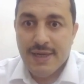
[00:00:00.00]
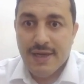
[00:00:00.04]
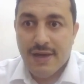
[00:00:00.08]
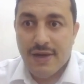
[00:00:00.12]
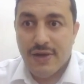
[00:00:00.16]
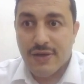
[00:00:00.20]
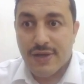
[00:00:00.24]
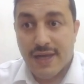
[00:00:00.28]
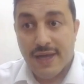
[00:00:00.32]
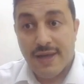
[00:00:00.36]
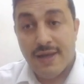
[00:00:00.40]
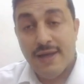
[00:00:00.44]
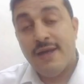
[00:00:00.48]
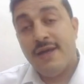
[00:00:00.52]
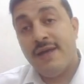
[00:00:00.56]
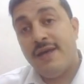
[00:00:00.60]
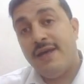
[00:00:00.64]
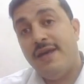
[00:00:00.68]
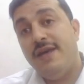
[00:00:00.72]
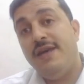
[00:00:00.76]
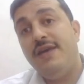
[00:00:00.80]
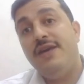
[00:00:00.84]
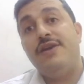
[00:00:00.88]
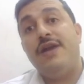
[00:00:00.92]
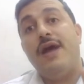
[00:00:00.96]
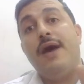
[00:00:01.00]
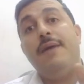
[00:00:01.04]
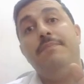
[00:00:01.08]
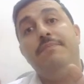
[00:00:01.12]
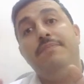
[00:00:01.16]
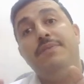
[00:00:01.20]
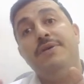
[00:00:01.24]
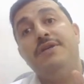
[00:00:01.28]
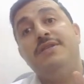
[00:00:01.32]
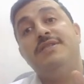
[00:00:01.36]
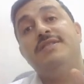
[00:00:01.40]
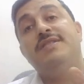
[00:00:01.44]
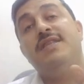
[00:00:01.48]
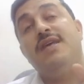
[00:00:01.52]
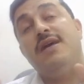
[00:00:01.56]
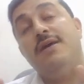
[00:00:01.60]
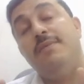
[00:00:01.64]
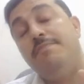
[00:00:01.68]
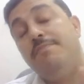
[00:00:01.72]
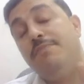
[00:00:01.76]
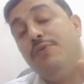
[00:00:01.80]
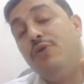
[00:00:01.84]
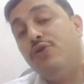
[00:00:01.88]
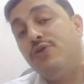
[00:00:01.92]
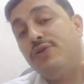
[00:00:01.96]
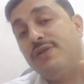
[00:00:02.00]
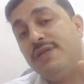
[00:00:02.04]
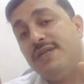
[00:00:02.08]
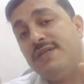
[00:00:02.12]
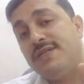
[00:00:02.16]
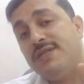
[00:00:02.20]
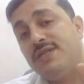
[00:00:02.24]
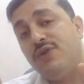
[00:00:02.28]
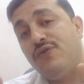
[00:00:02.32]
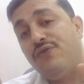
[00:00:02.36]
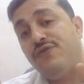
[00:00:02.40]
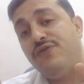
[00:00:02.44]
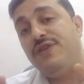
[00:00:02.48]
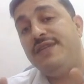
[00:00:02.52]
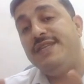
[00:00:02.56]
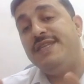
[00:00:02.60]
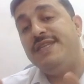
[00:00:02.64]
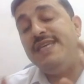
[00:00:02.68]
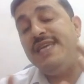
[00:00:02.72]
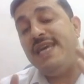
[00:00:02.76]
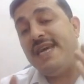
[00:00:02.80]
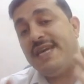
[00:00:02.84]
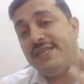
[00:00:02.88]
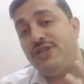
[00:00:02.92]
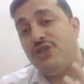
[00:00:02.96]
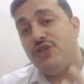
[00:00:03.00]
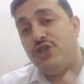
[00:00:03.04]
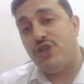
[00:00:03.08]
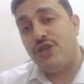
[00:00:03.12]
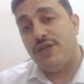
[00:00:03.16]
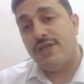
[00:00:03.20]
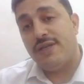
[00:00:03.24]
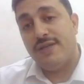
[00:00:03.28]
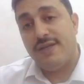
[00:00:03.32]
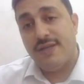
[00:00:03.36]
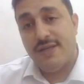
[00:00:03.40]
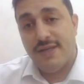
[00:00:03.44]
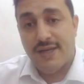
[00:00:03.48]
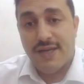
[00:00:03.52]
Okay, here appears the importance of the dietitian